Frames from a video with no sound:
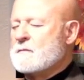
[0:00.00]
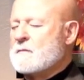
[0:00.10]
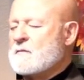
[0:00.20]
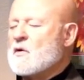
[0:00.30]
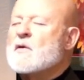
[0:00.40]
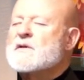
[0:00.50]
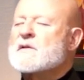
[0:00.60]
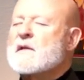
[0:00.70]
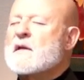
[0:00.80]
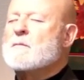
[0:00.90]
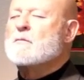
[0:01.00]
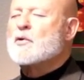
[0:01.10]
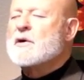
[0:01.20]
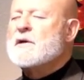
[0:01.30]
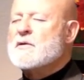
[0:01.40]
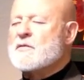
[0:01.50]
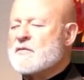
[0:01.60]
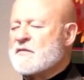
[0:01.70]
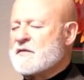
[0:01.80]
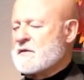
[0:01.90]
Notice that it
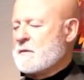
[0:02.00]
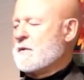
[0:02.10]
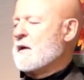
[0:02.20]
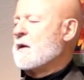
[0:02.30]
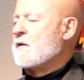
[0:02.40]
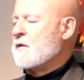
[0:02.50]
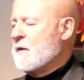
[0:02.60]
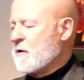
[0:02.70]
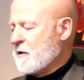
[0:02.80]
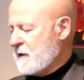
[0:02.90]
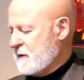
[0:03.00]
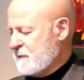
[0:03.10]
breathes the body.